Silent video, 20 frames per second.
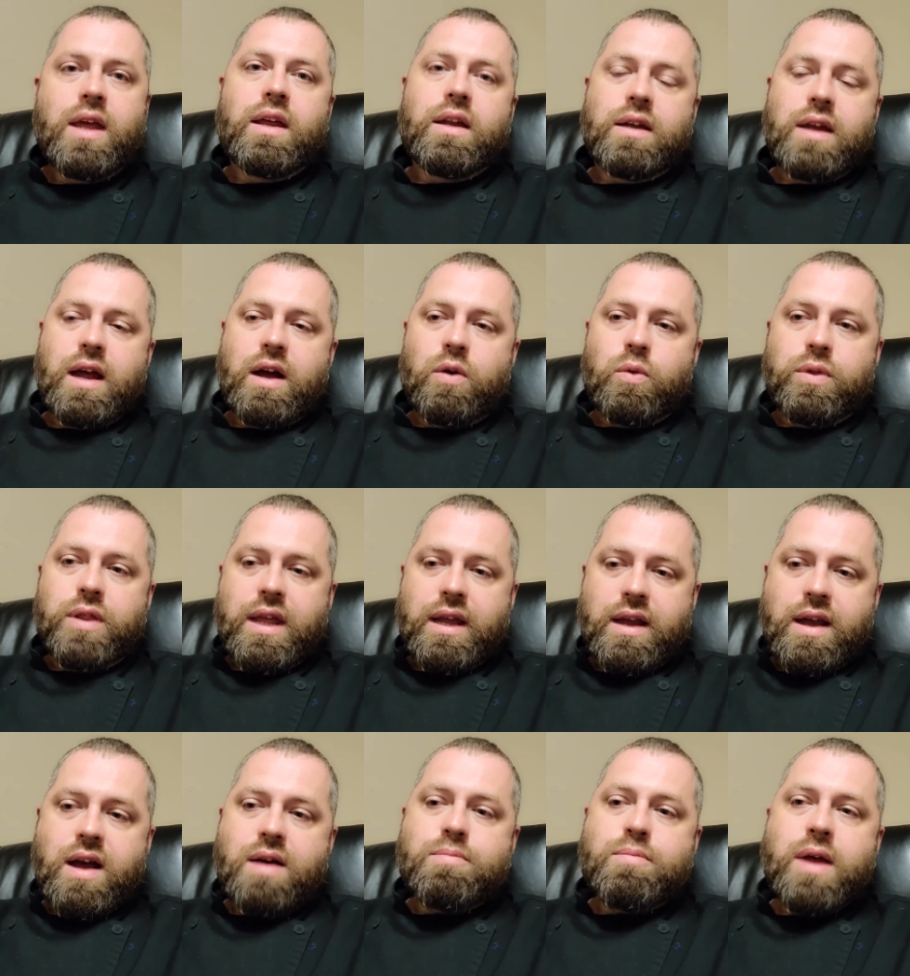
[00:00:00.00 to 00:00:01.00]
Now, when they
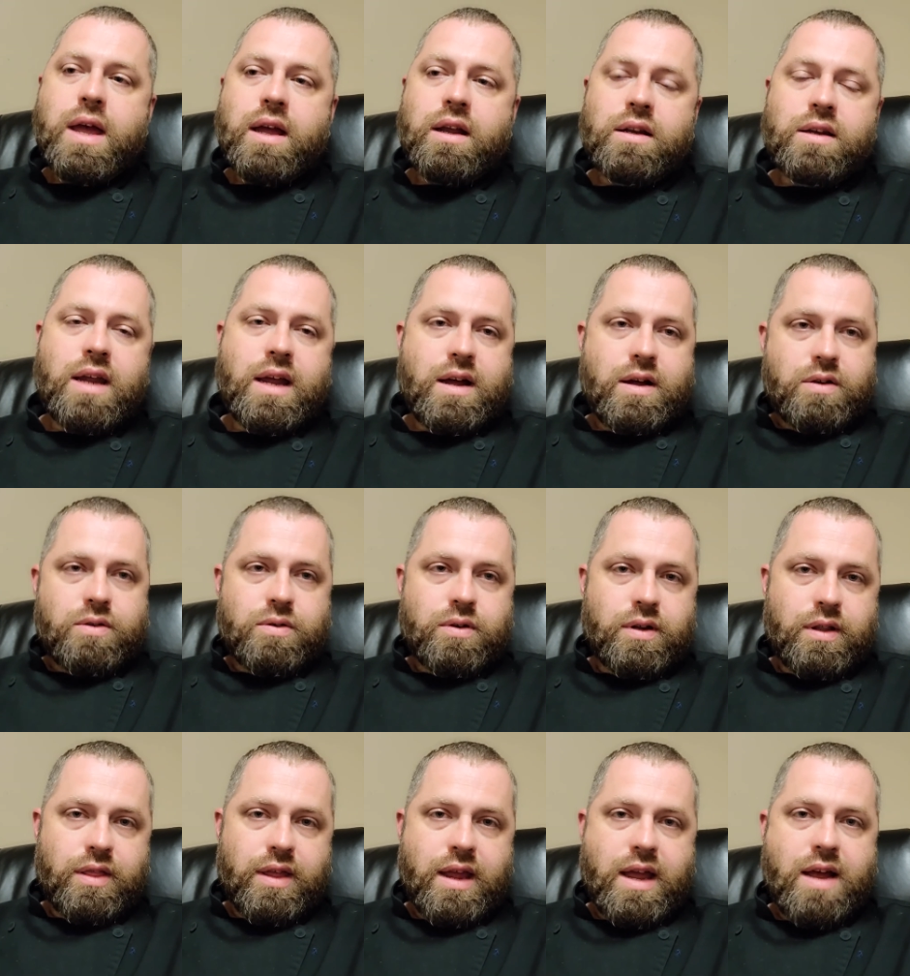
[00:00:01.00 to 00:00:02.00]
come back down,
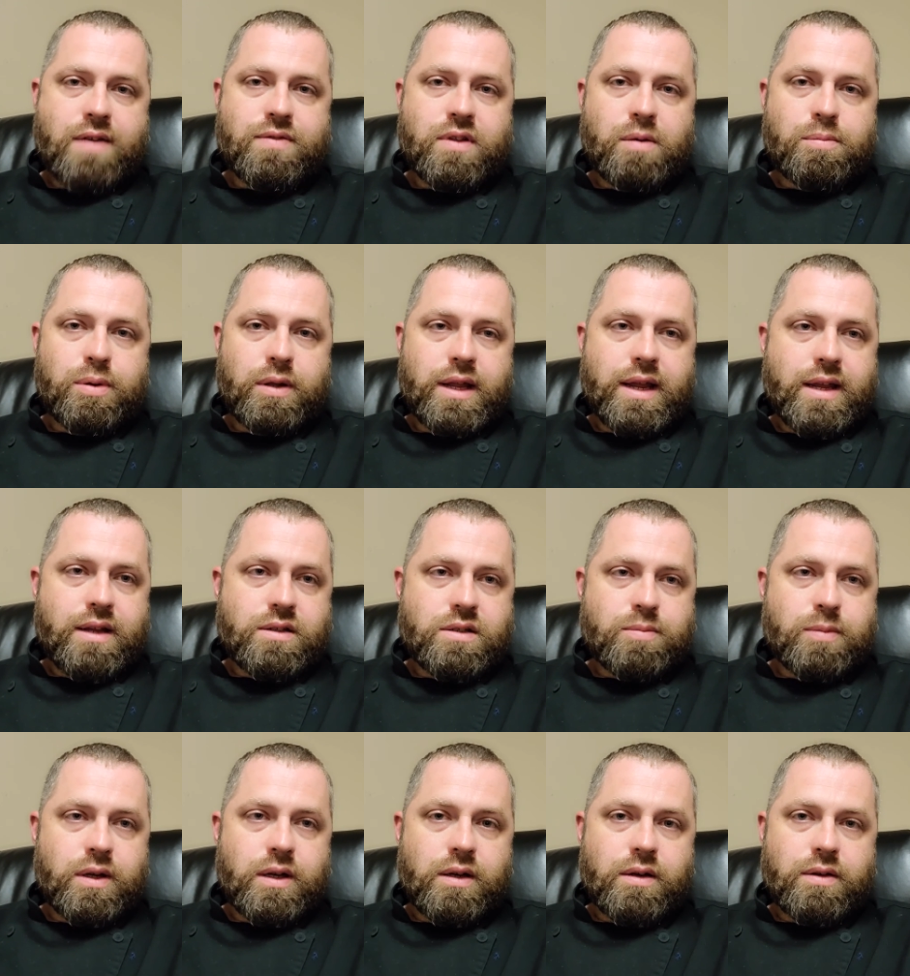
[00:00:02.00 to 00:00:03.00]
they have their plans
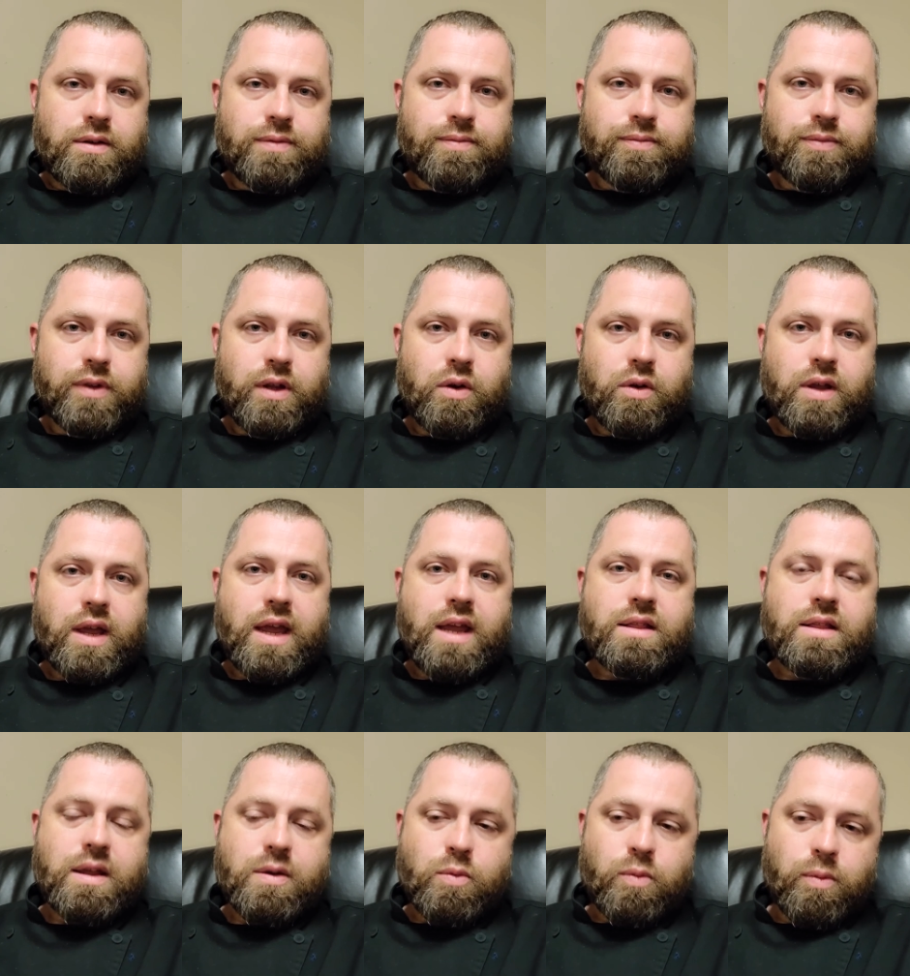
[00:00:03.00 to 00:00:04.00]
made, okay,
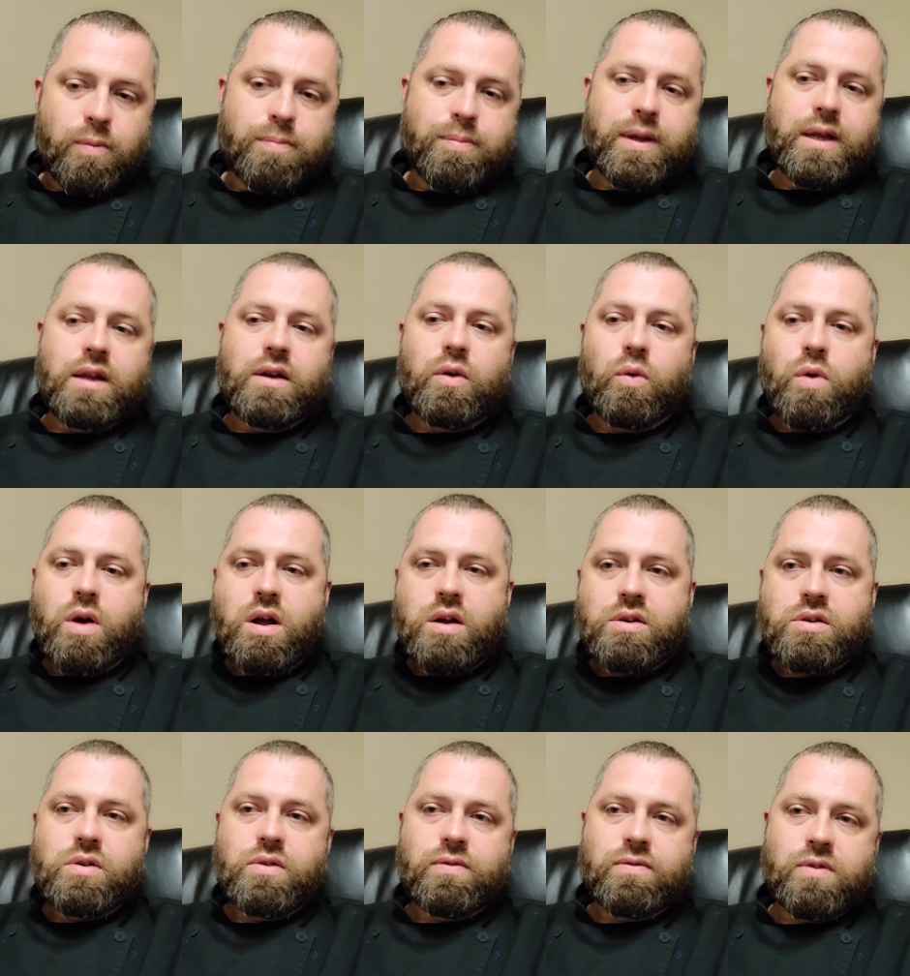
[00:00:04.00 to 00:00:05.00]
and they begin to walk
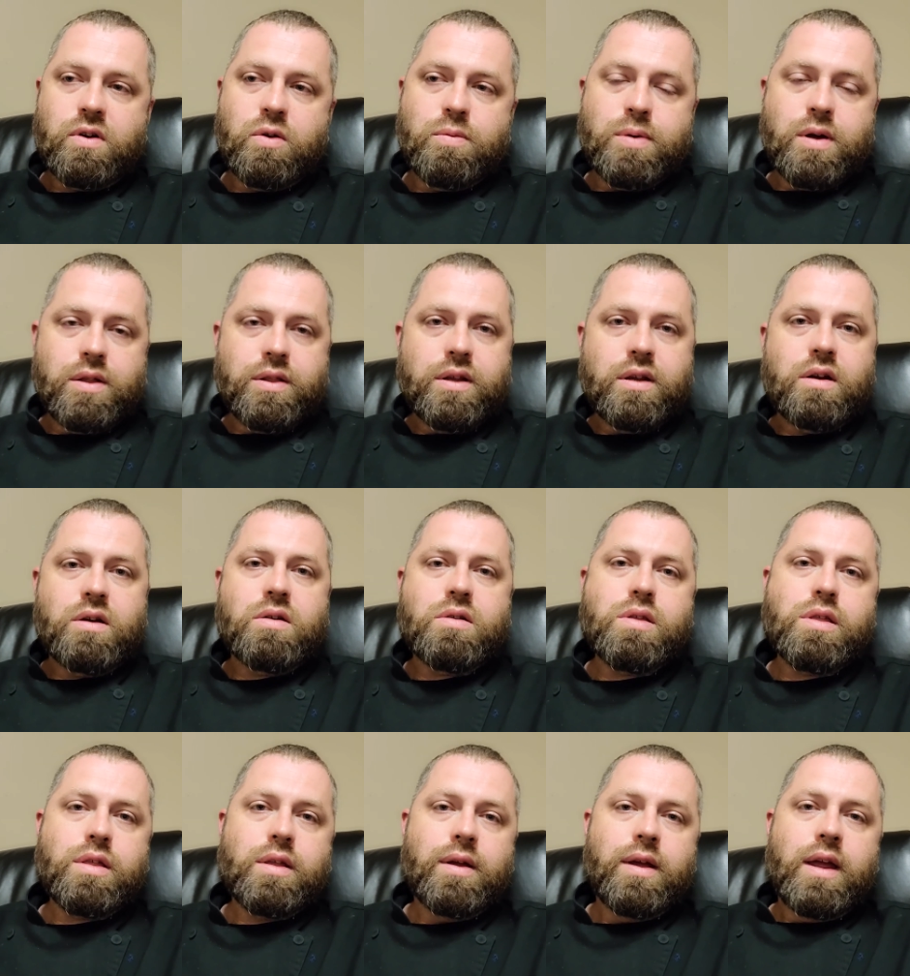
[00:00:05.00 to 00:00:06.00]
to and fro upon the
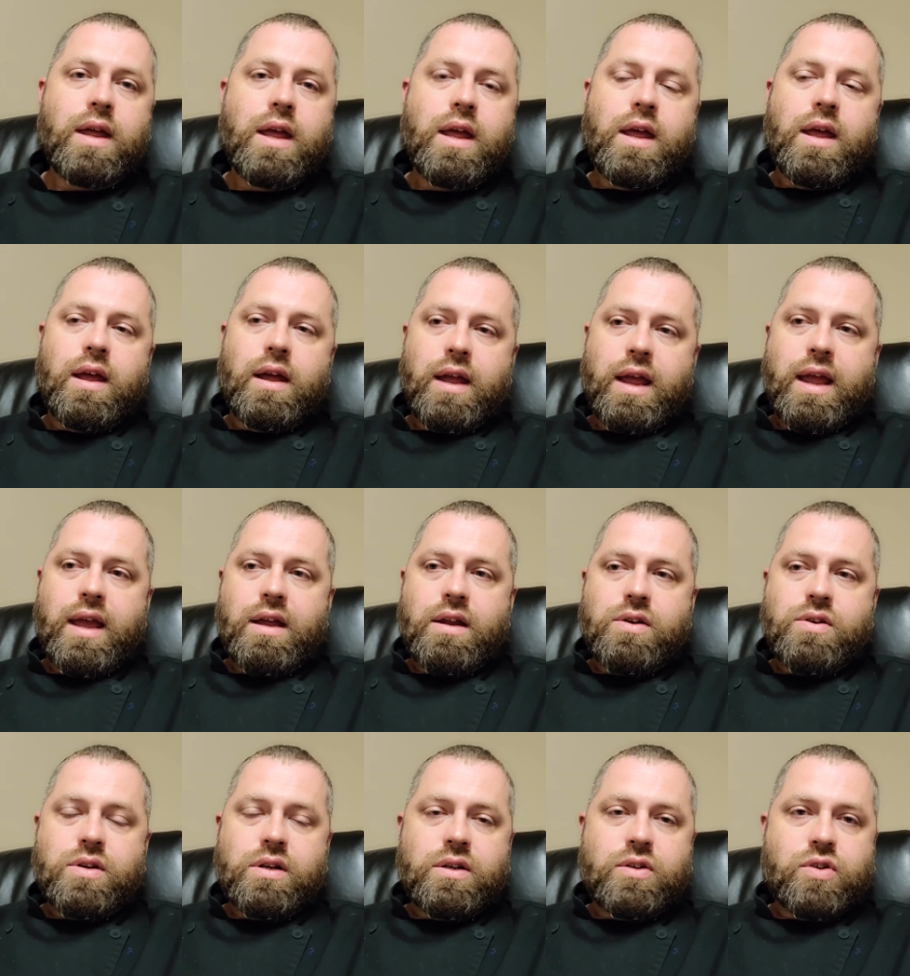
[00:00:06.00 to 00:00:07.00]
earth.
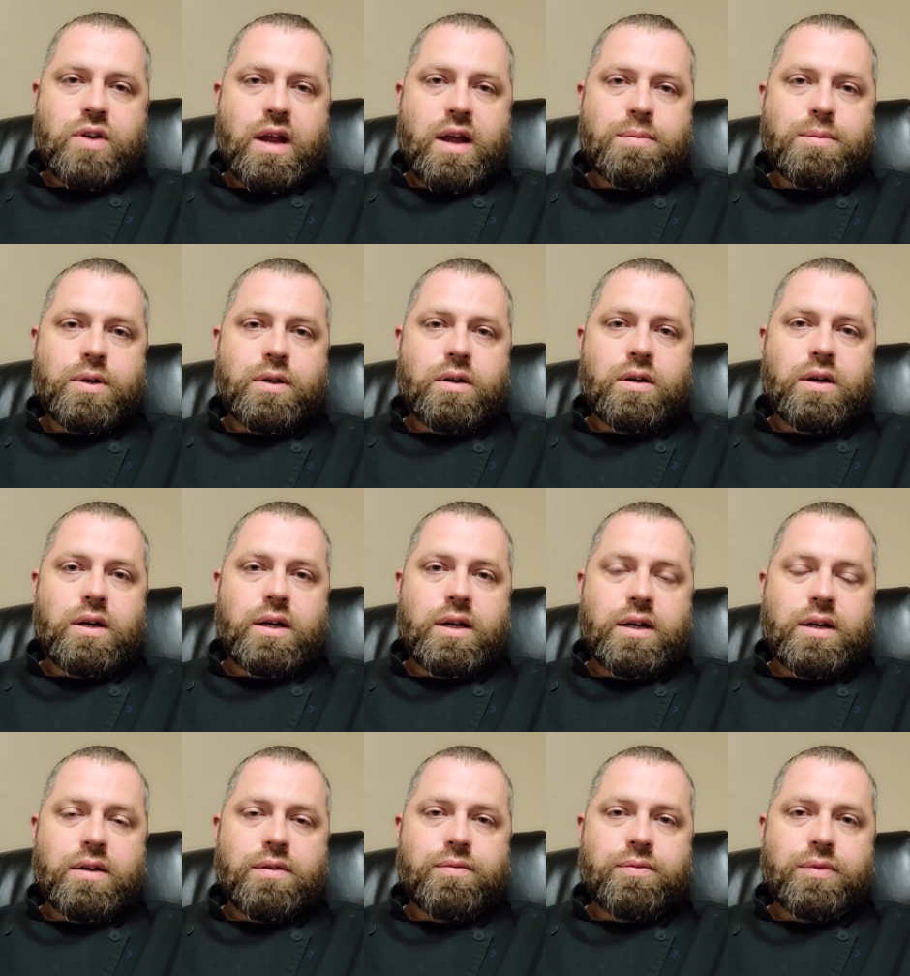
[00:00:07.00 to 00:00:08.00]
And in chapter
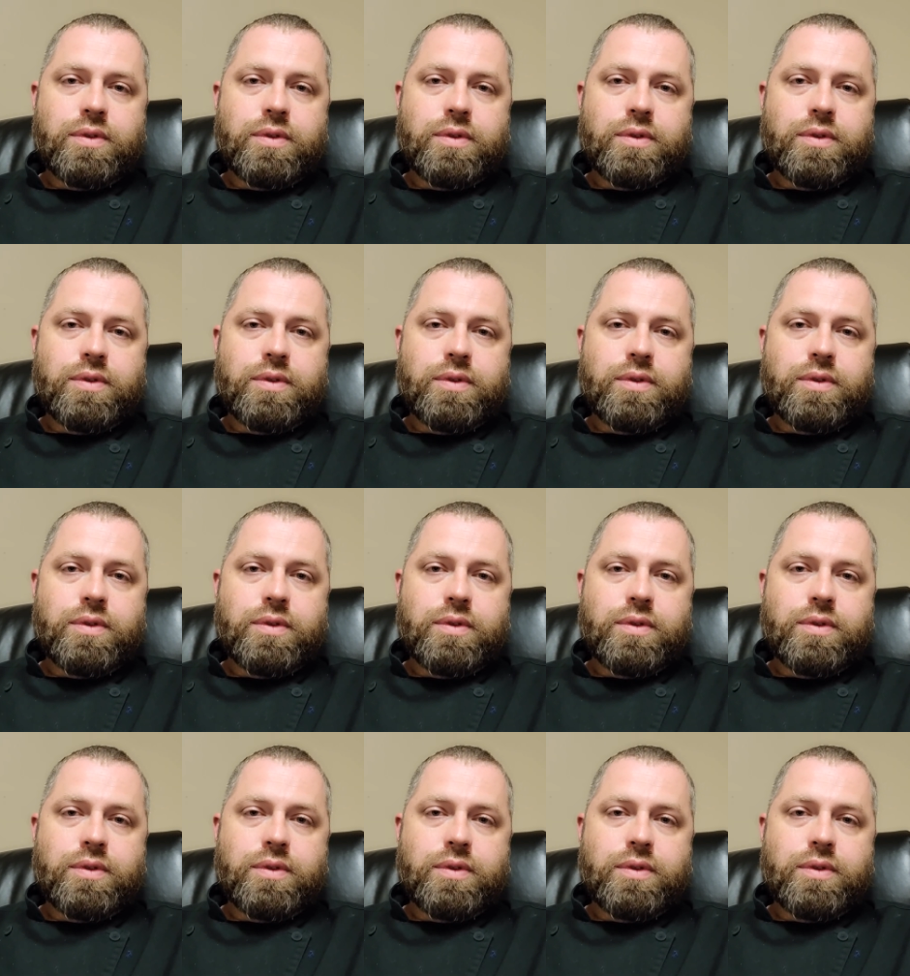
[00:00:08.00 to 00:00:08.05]
uh,